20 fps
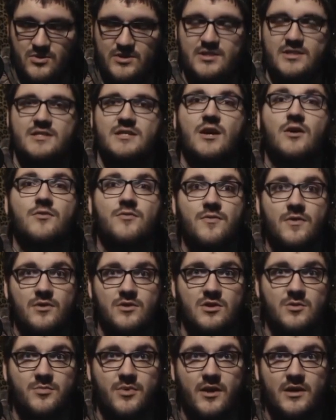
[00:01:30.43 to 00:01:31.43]
what cell
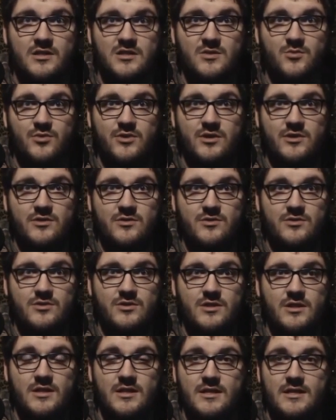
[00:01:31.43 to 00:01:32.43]
phone to possibly
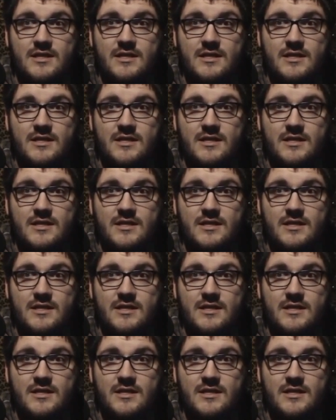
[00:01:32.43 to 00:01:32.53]
use.